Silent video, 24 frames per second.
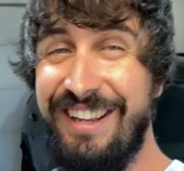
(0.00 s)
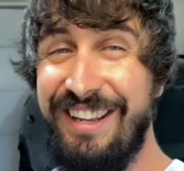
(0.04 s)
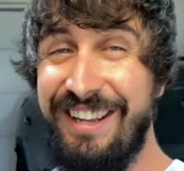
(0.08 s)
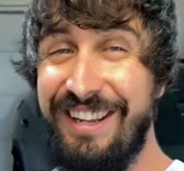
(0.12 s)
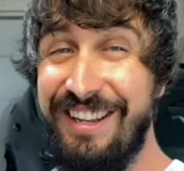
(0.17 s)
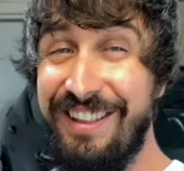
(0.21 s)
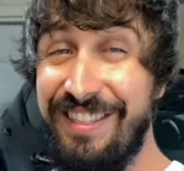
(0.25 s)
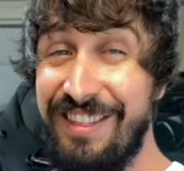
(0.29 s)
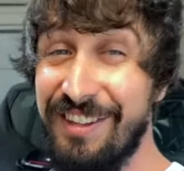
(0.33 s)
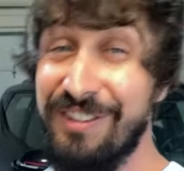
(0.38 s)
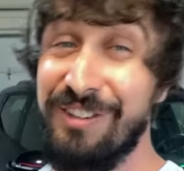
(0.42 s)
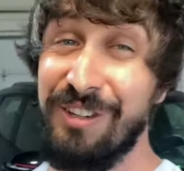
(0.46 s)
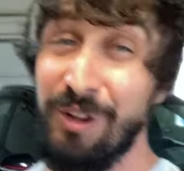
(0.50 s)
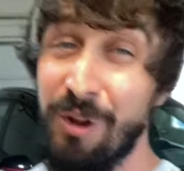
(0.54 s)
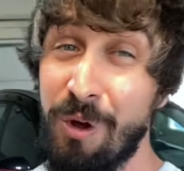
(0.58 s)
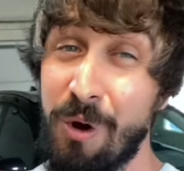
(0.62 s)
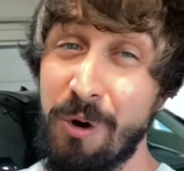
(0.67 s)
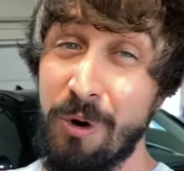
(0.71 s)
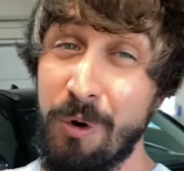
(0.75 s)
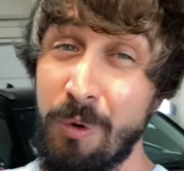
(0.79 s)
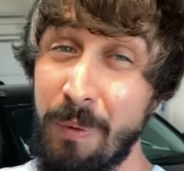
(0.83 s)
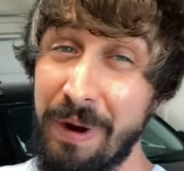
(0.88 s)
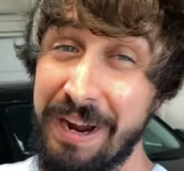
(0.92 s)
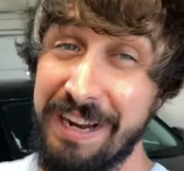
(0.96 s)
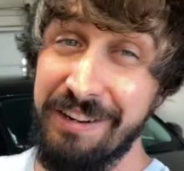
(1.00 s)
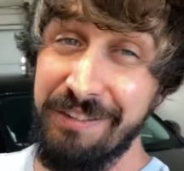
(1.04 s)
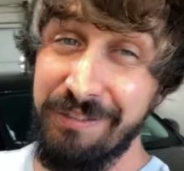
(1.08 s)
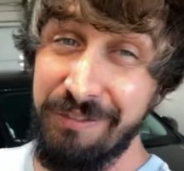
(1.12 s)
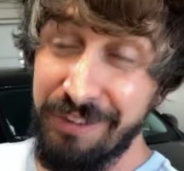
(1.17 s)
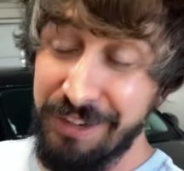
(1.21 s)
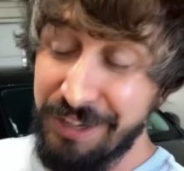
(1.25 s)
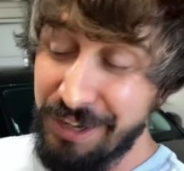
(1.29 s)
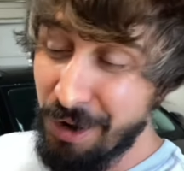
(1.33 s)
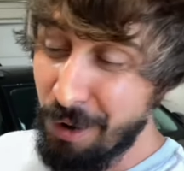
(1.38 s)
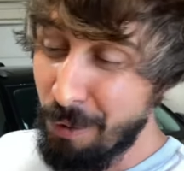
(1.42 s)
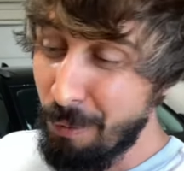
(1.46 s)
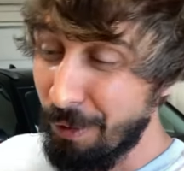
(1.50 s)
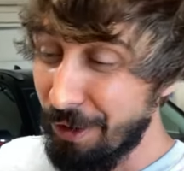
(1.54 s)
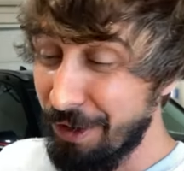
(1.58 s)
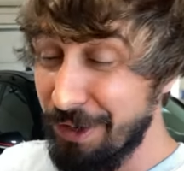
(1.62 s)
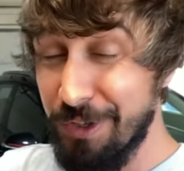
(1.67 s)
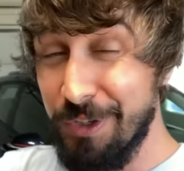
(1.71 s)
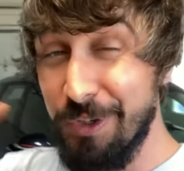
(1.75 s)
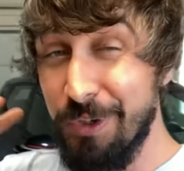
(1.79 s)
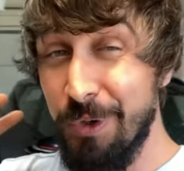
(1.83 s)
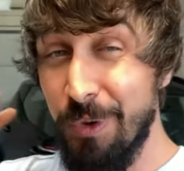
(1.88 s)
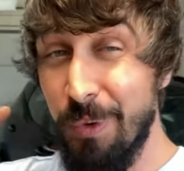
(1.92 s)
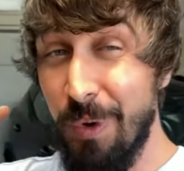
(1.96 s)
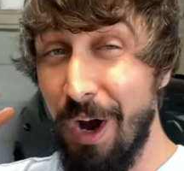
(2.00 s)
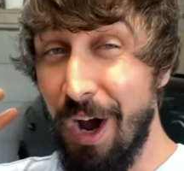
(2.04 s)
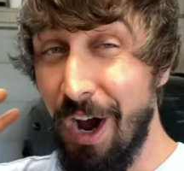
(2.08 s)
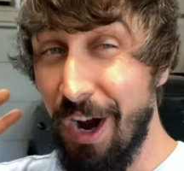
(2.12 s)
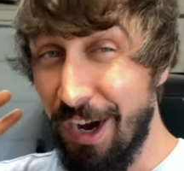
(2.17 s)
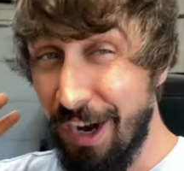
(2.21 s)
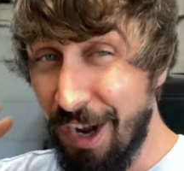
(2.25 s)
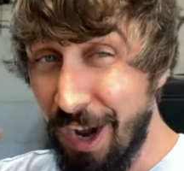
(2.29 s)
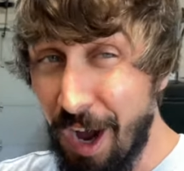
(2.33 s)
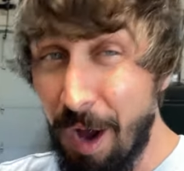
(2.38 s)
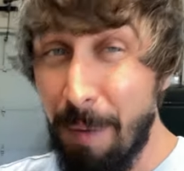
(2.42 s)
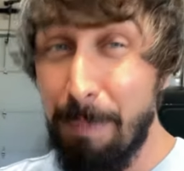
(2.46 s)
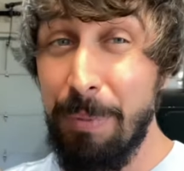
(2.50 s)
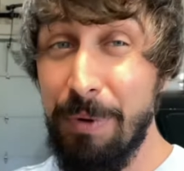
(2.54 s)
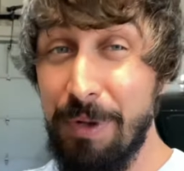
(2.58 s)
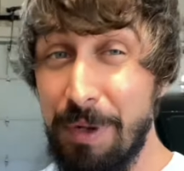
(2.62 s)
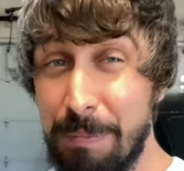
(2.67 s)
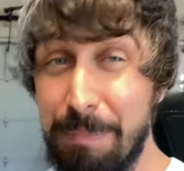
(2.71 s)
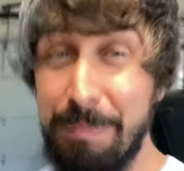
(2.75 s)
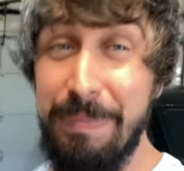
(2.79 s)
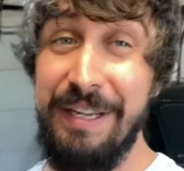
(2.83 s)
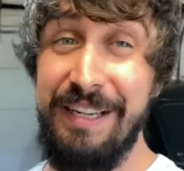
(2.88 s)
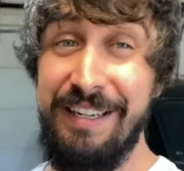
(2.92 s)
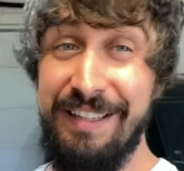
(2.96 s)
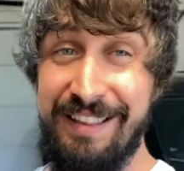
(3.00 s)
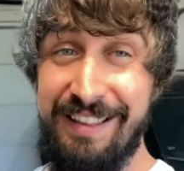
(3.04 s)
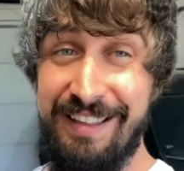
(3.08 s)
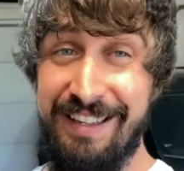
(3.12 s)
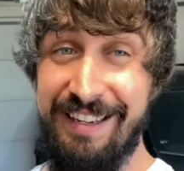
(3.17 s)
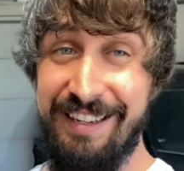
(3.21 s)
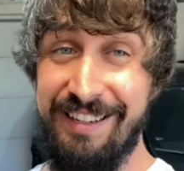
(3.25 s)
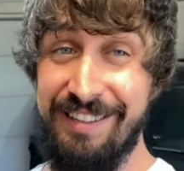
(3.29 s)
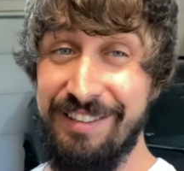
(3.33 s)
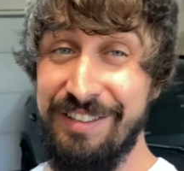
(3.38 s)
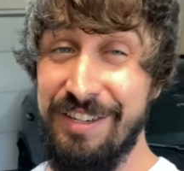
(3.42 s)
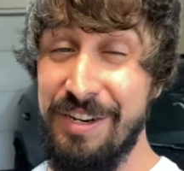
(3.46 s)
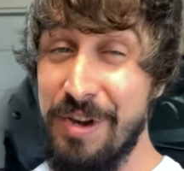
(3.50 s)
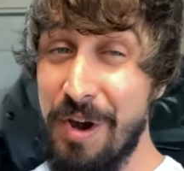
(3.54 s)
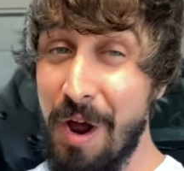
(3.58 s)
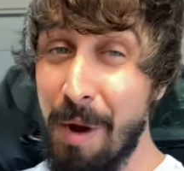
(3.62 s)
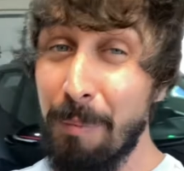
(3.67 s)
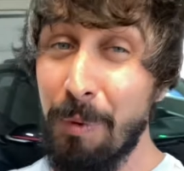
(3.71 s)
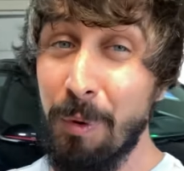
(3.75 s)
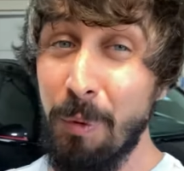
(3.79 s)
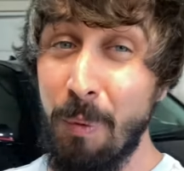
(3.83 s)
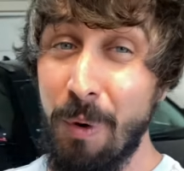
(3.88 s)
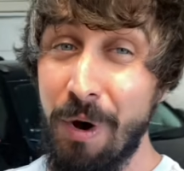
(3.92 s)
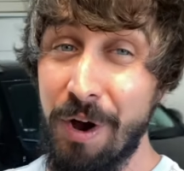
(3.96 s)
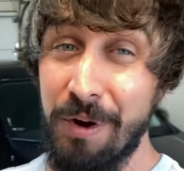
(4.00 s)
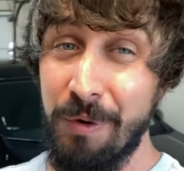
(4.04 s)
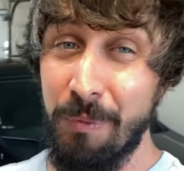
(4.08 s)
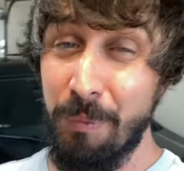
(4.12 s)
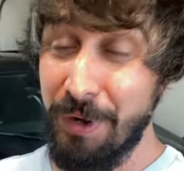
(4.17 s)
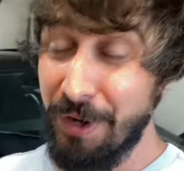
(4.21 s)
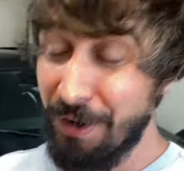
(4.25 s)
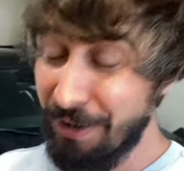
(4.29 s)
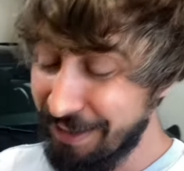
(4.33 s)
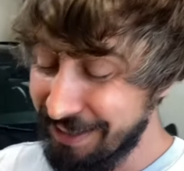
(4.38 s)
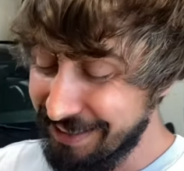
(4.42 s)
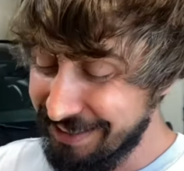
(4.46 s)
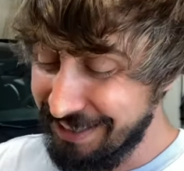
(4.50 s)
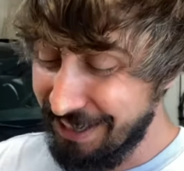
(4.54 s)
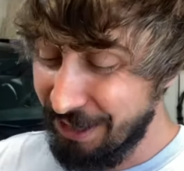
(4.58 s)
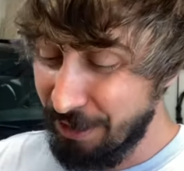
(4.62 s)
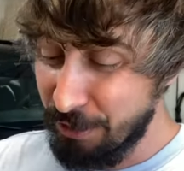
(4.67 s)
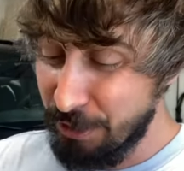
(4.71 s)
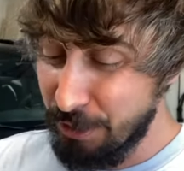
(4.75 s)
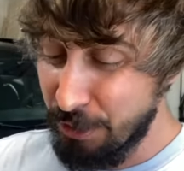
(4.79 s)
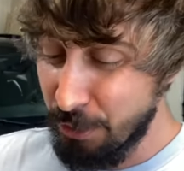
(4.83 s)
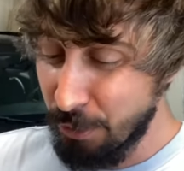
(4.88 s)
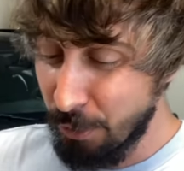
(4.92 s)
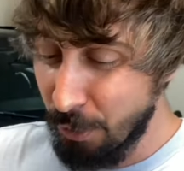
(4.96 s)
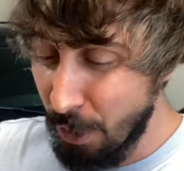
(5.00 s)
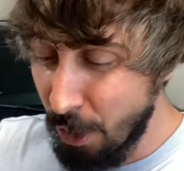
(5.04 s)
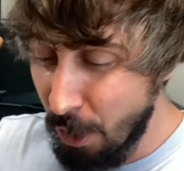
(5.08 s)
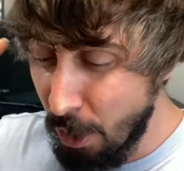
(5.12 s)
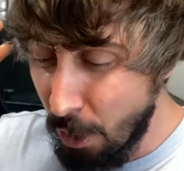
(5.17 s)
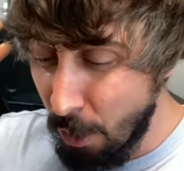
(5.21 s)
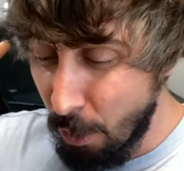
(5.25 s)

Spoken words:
In this long-awaited video, we're gonna do a couple of big things. Number one, we are gonna tell you,